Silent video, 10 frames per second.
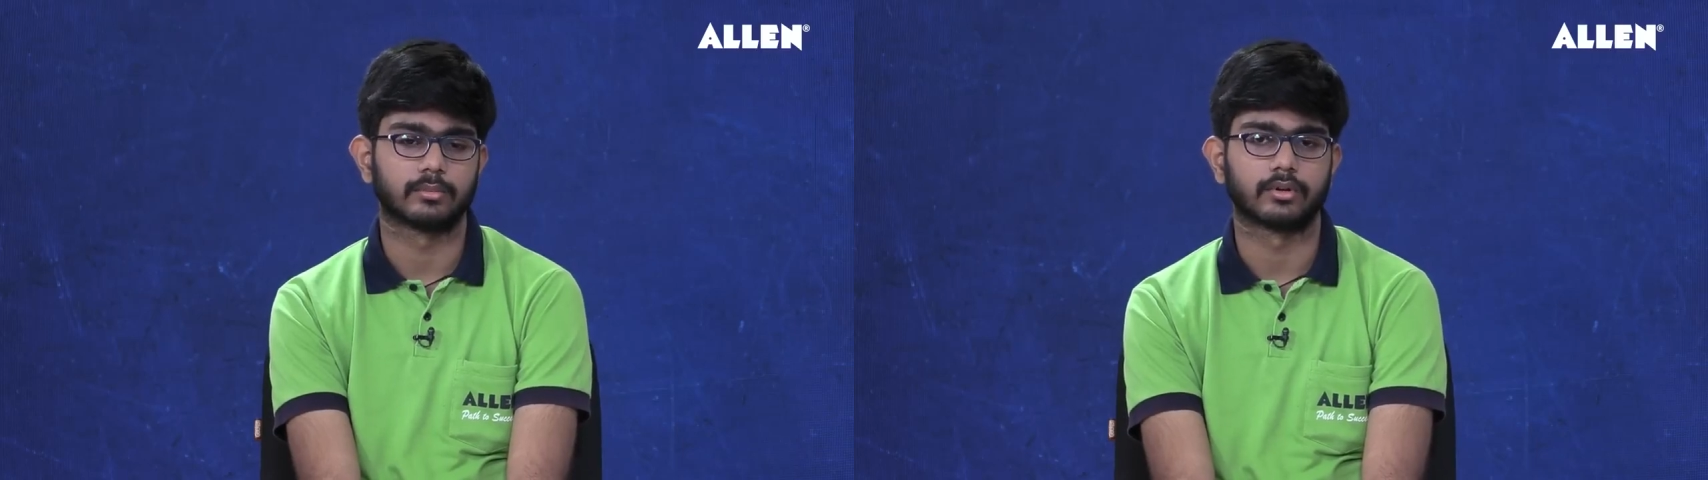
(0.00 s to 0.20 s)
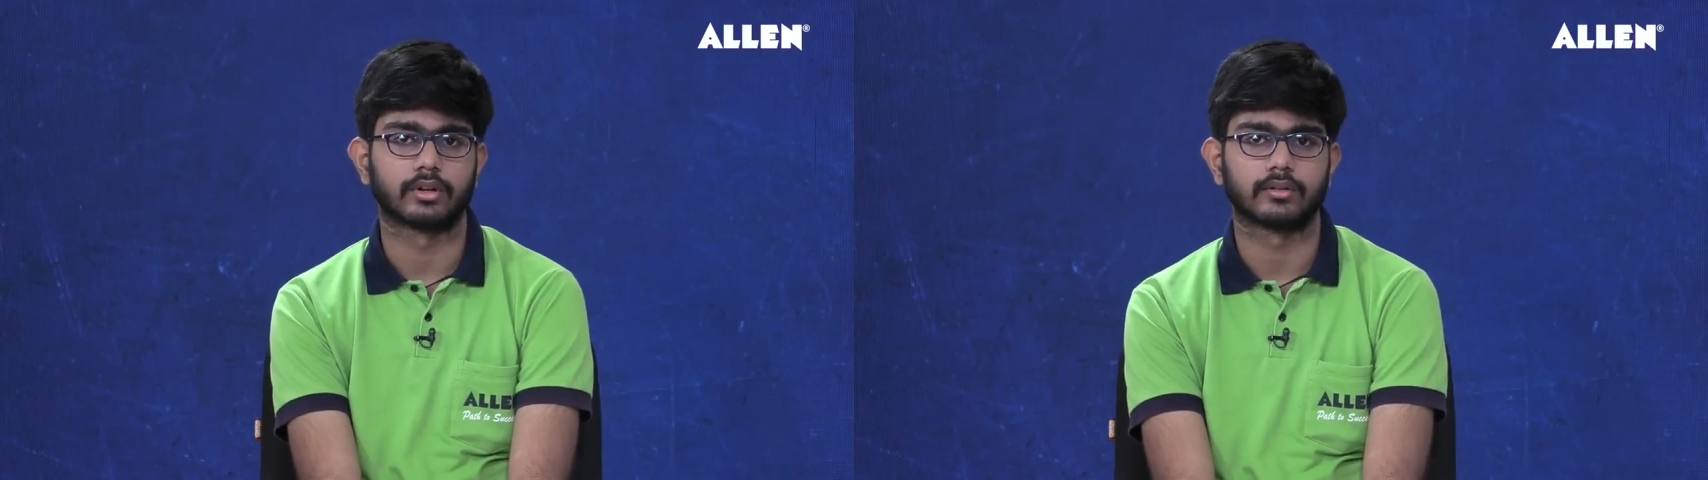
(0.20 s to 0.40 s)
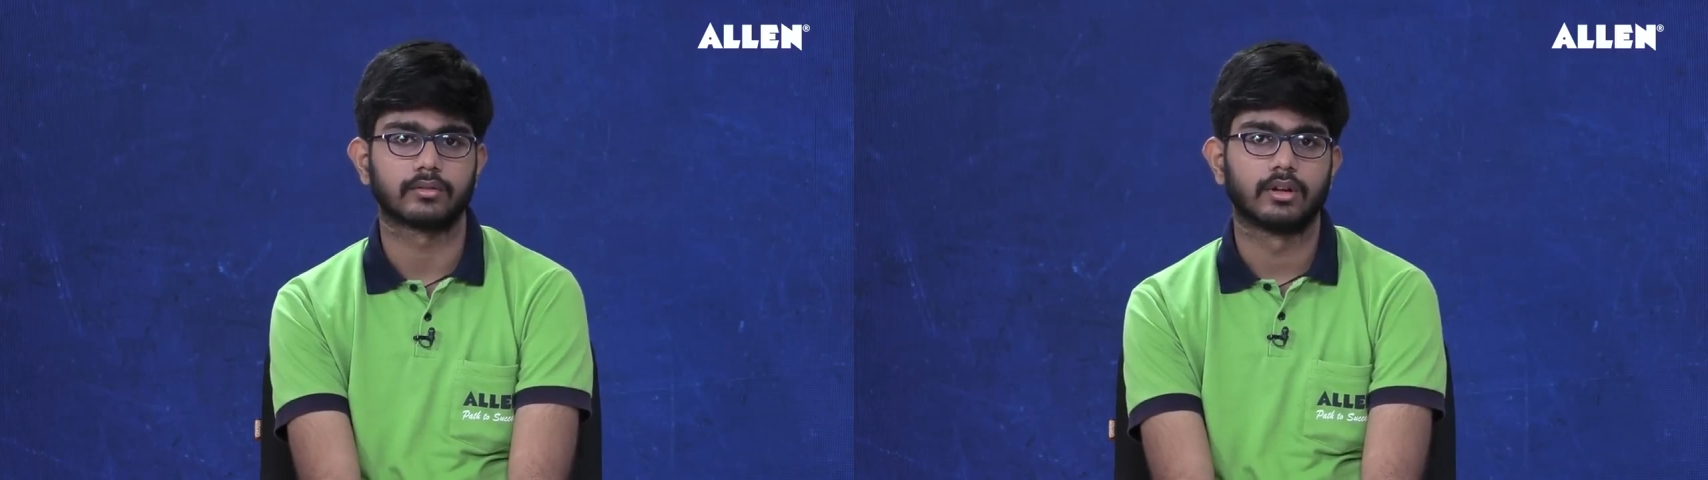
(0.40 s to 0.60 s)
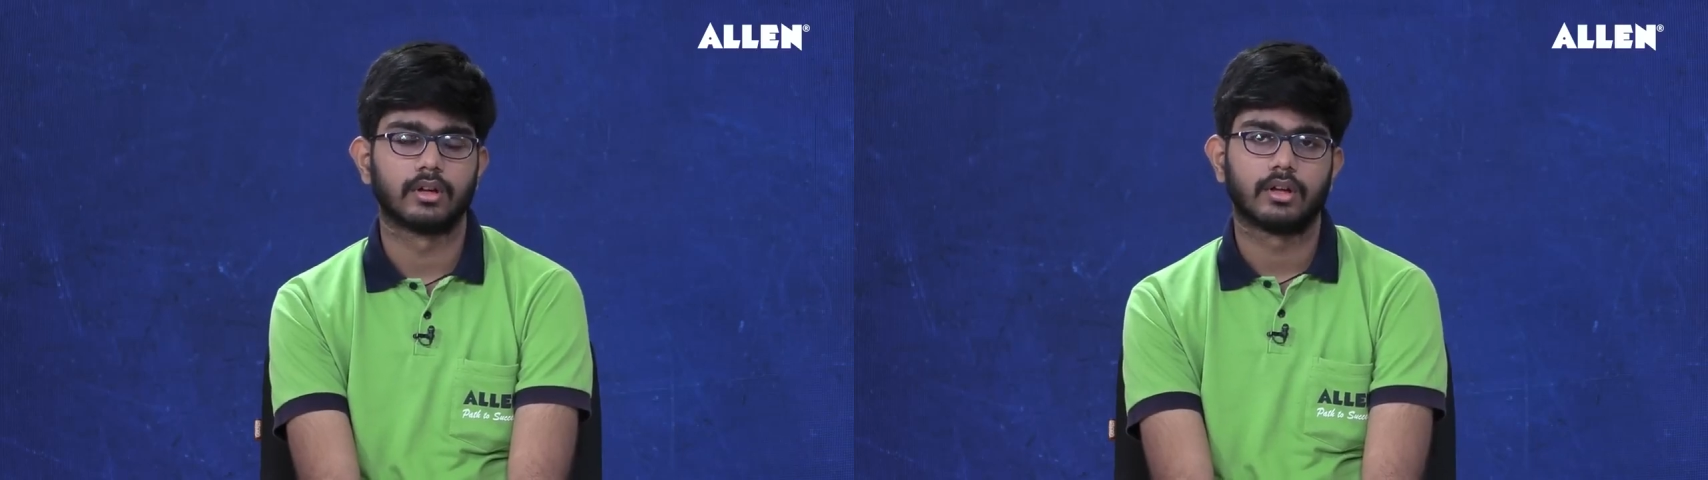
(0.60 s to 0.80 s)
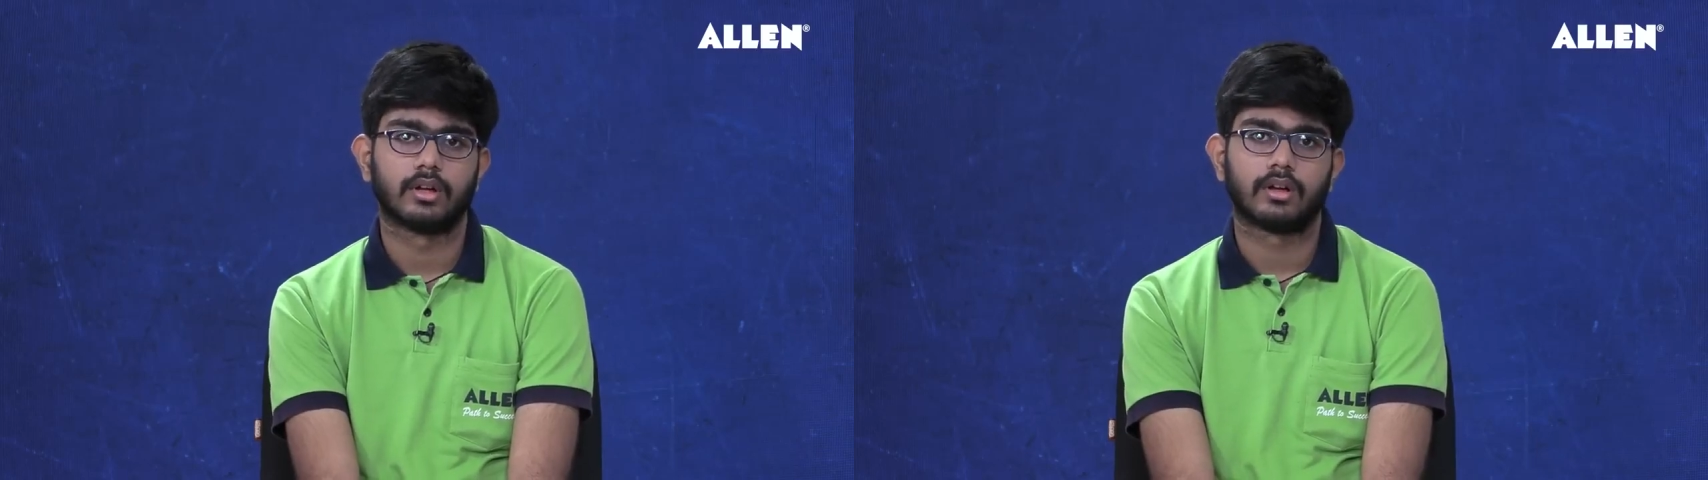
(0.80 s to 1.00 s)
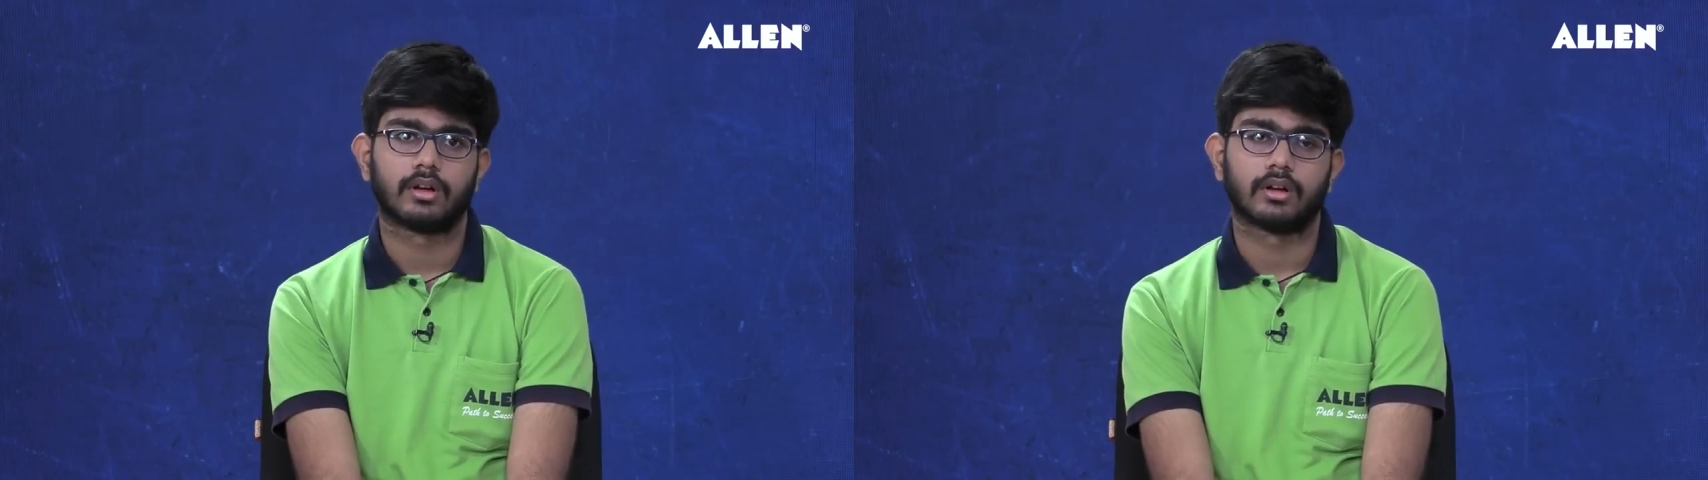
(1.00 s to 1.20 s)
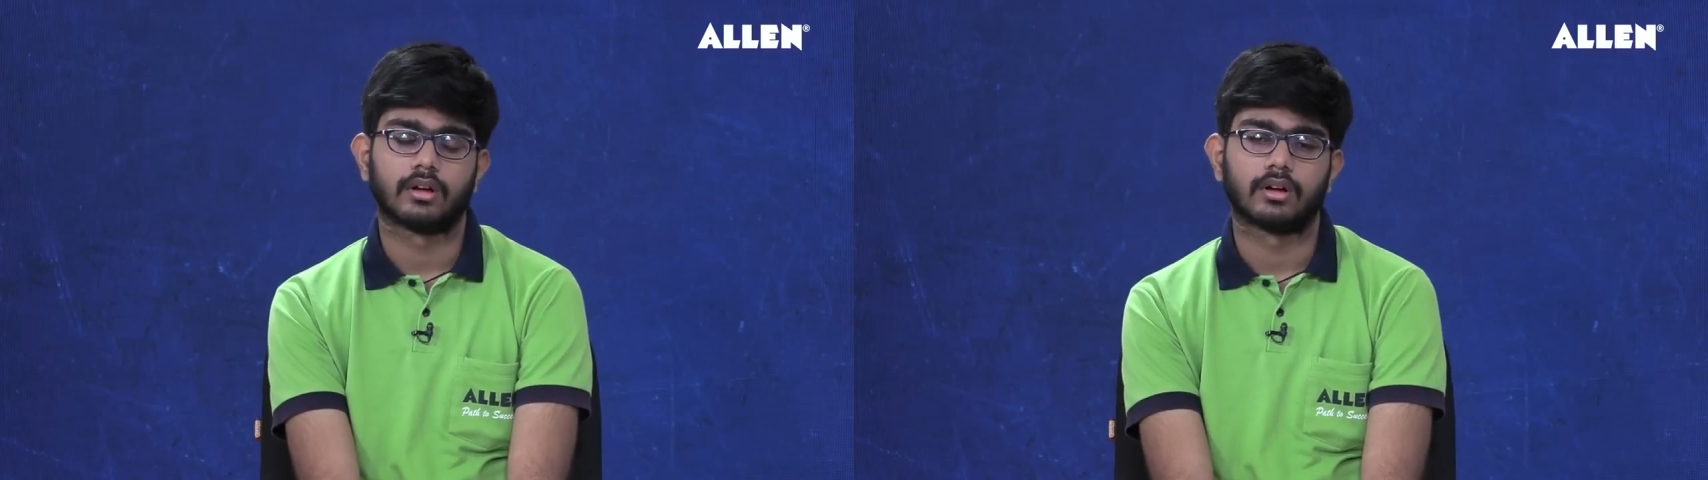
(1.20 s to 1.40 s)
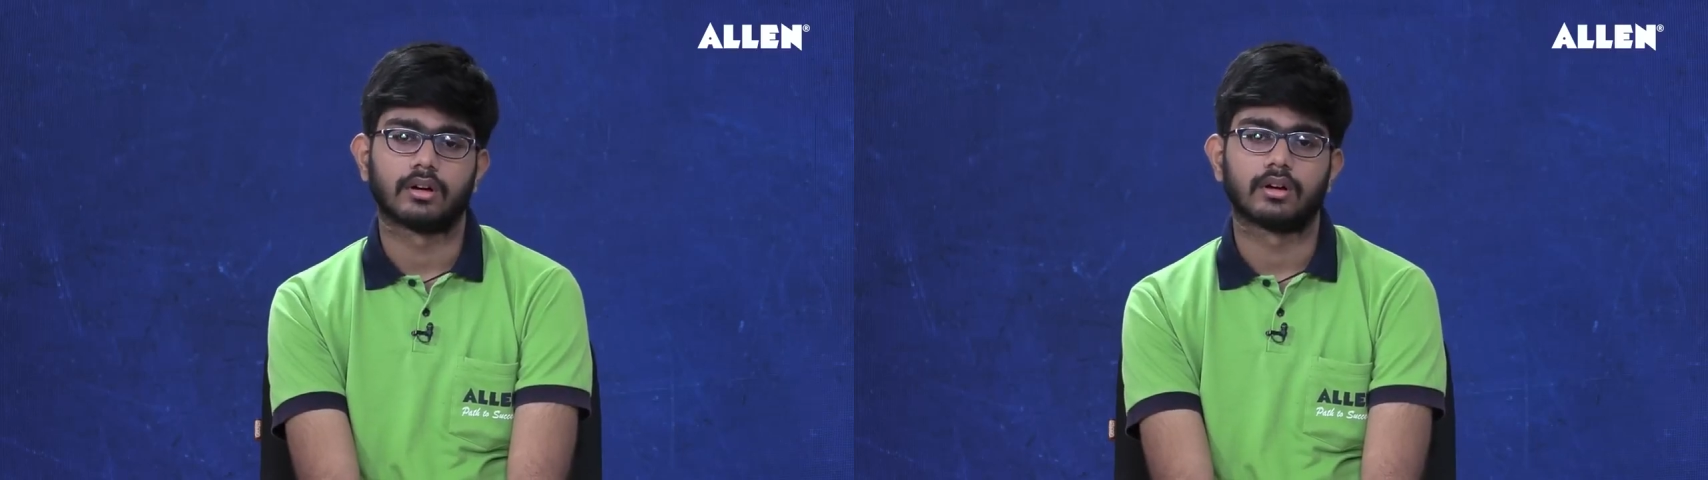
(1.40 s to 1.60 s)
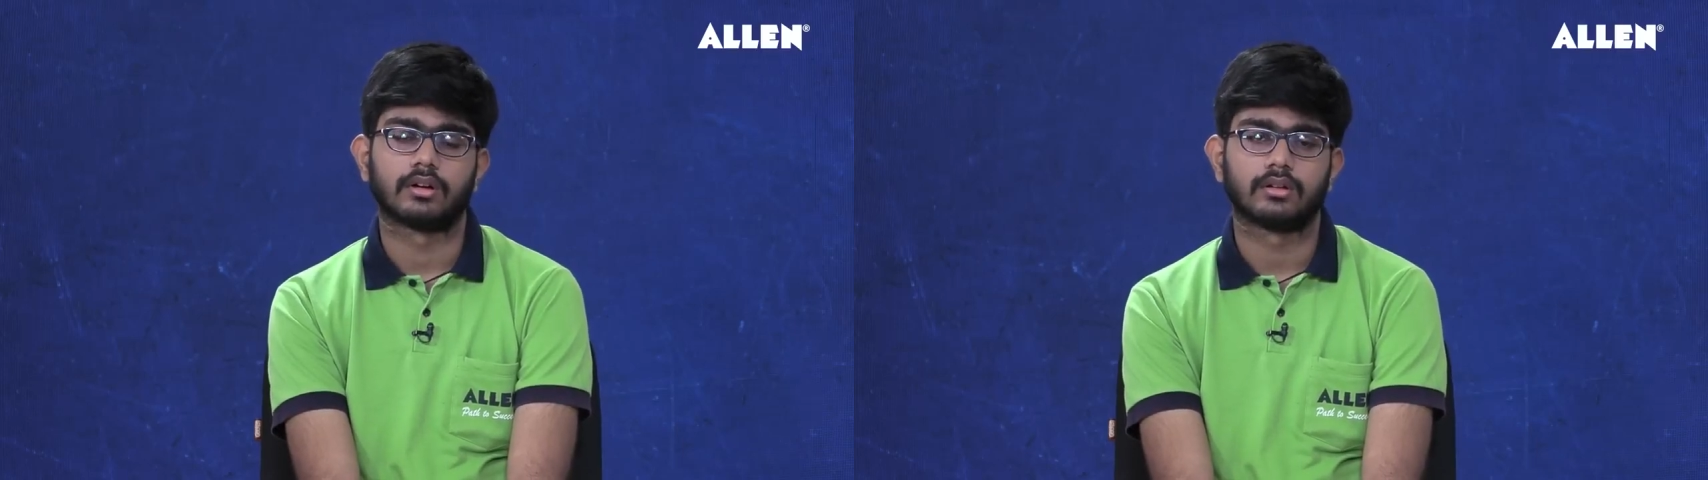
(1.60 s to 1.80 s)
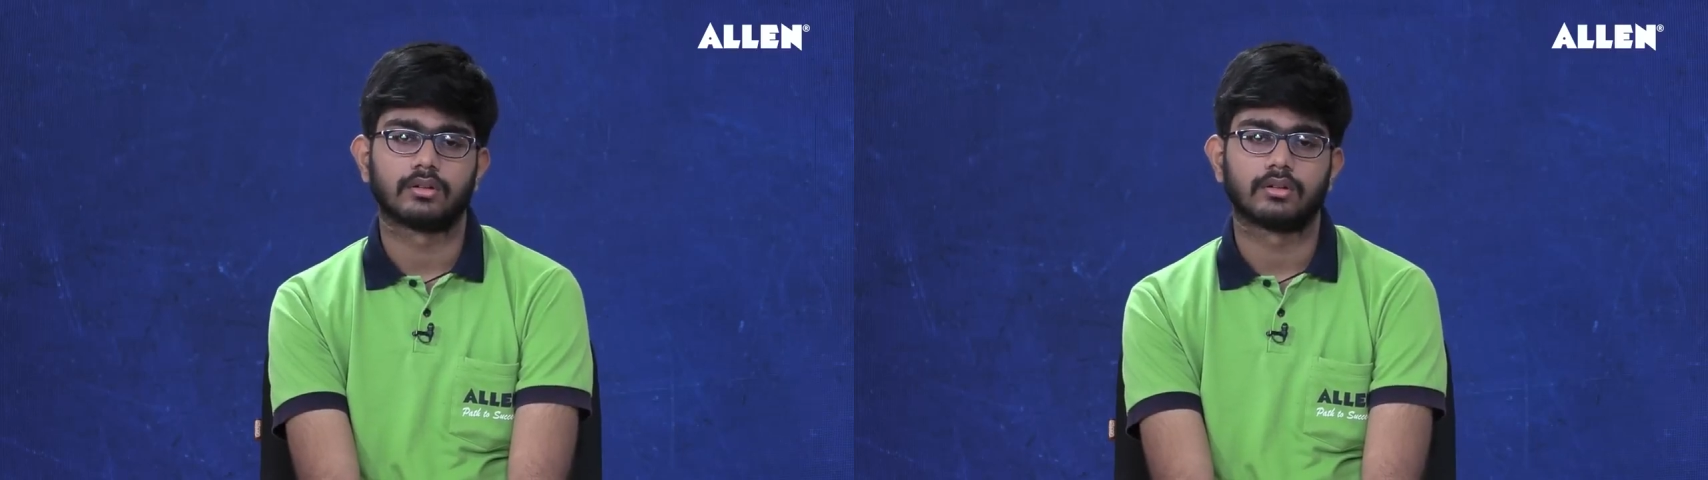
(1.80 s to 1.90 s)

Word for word: supportive. Okay.